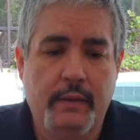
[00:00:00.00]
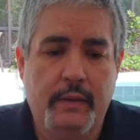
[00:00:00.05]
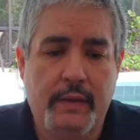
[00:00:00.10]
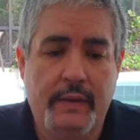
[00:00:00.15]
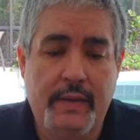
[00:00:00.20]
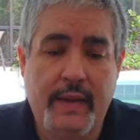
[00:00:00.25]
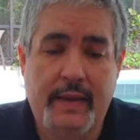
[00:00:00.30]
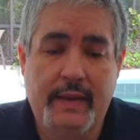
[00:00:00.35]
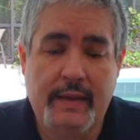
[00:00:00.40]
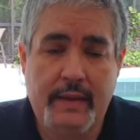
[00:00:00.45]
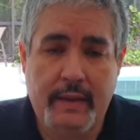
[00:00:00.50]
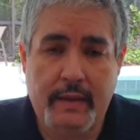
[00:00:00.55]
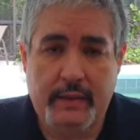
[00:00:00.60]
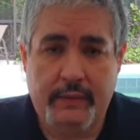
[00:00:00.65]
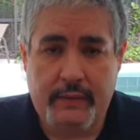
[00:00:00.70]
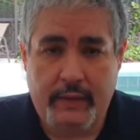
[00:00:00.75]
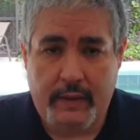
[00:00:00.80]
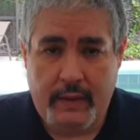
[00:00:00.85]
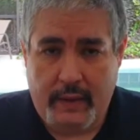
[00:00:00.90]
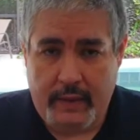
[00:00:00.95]
the
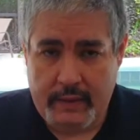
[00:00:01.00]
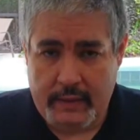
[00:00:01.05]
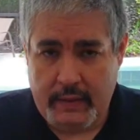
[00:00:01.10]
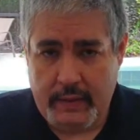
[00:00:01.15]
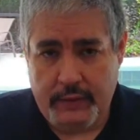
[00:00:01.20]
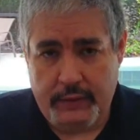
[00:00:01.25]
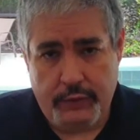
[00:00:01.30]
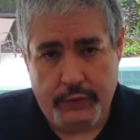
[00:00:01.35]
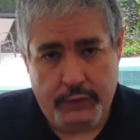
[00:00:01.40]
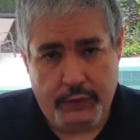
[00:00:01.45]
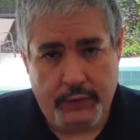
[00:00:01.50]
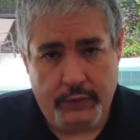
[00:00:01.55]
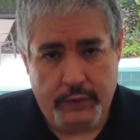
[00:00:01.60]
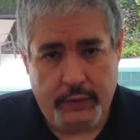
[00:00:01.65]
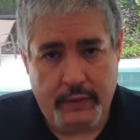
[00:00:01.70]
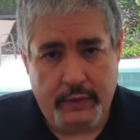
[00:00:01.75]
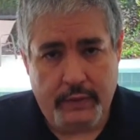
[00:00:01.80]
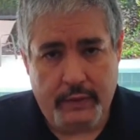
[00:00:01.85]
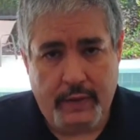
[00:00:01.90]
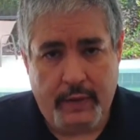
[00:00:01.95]
techniques that I teach in Chun
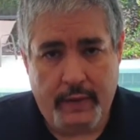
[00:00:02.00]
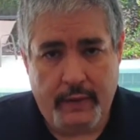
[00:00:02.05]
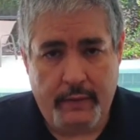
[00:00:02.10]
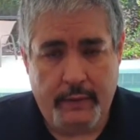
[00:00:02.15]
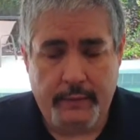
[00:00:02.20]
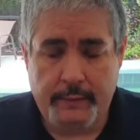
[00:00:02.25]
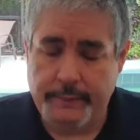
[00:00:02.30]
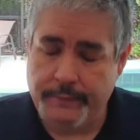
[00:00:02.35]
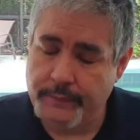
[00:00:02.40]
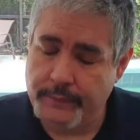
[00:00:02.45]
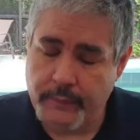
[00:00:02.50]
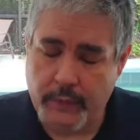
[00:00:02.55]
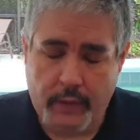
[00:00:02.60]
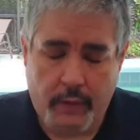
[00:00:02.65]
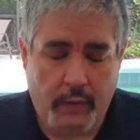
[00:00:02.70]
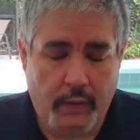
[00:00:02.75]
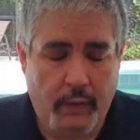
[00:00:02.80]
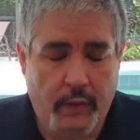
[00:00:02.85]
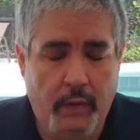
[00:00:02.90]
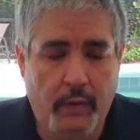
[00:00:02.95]
Shen Tao
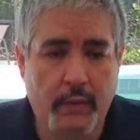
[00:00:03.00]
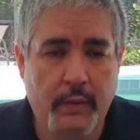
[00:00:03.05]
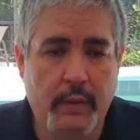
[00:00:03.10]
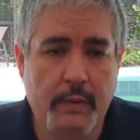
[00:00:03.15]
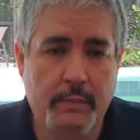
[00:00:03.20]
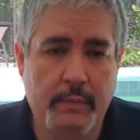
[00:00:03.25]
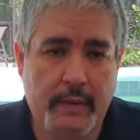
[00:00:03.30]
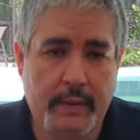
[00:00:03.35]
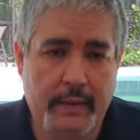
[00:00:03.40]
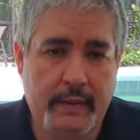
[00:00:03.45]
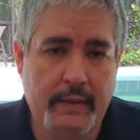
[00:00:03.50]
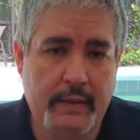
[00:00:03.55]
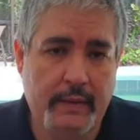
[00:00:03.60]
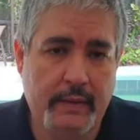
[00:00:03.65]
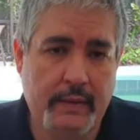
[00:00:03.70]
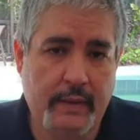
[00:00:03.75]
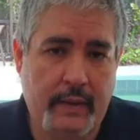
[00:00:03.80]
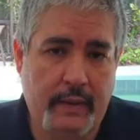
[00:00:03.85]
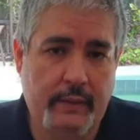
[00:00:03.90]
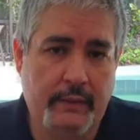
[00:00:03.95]
are all
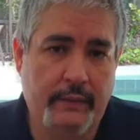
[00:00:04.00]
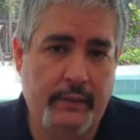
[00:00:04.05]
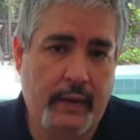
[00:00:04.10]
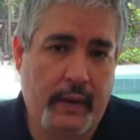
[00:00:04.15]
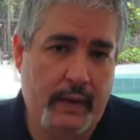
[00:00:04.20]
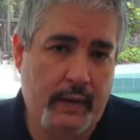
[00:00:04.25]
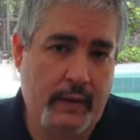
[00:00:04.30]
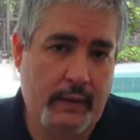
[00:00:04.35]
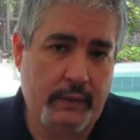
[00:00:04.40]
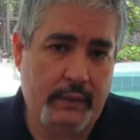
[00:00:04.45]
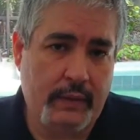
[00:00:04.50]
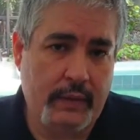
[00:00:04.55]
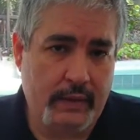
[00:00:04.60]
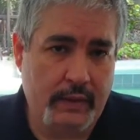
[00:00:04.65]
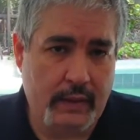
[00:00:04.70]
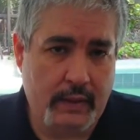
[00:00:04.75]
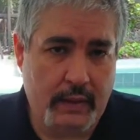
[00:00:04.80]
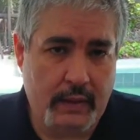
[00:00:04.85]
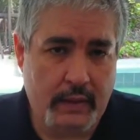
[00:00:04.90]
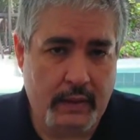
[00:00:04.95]
completely safe. I don't
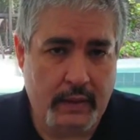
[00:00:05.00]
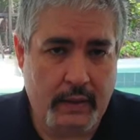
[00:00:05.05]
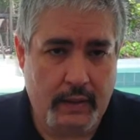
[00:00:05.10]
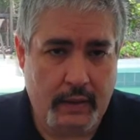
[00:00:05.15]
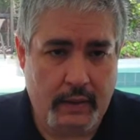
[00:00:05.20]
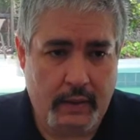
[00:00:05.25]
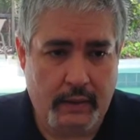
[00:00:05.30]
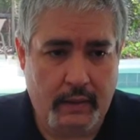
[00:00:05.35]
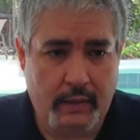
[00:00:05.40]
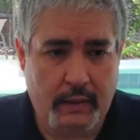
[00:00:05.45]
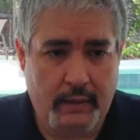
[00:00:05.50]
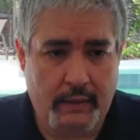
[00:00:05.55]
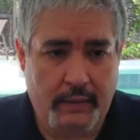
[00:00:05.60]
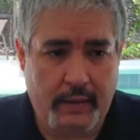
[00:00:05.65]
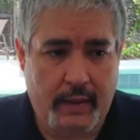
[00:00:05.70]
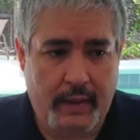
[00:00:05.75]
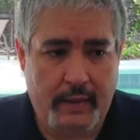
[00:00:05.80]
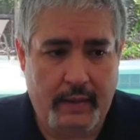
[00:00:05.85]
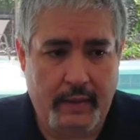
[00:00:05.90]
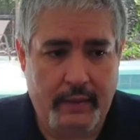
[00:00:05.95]
teach anything
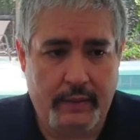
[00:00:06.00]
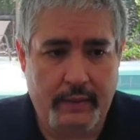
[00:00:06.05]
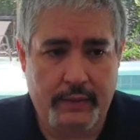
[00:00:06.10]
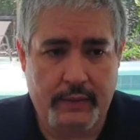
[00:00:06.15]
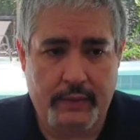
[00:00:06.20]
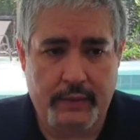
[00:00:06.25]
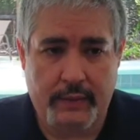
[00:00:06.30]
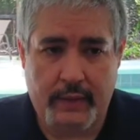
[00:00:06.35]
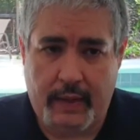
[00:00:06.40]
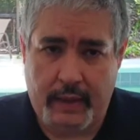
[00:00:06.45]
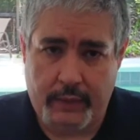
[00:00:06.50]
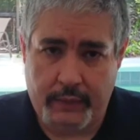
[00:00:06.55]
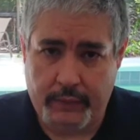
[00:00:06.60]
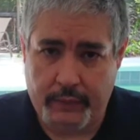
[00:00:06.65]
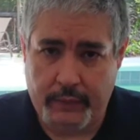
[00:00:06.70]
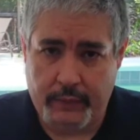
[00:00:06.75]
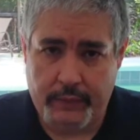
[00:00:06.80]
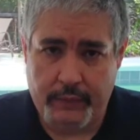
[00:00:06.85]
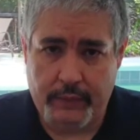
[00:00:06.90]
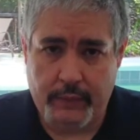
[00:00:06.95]
that is
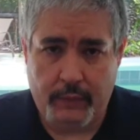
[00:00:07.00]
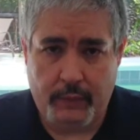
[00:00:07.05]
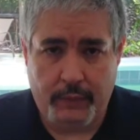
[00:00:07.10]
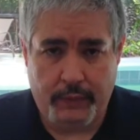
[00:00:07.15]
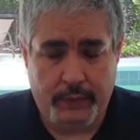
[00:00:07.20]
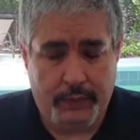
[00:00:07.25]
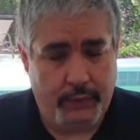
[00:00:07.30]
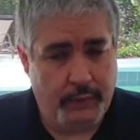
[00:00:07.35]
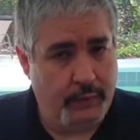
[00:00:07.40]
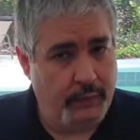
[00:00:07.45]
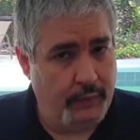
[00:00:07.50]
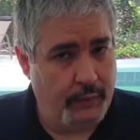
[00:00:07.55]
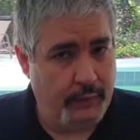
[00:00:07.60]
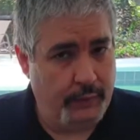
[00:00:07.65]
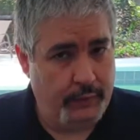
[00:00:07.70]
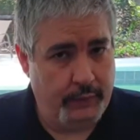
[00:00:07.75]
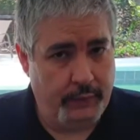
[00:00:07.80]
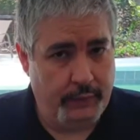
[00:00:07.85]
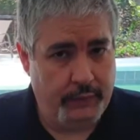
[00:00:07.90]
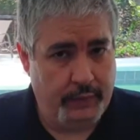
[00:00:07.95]
dangerous or that you could
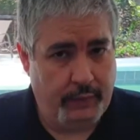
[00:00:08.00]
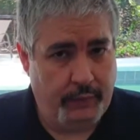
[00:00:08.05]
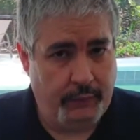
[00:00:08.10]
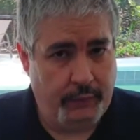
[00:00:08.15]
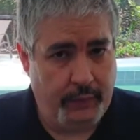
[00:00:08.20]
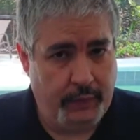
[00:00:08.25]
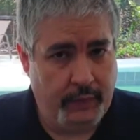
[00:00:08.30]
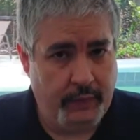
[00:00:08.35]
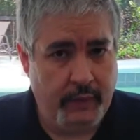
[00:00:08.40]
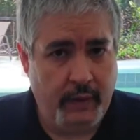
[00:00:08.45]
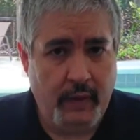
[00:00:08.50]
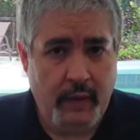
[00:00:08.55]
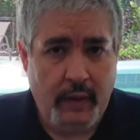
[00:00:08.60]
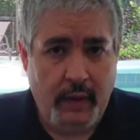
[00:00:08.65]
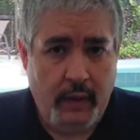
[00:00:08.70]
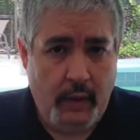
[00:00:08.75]
hurt yourself with.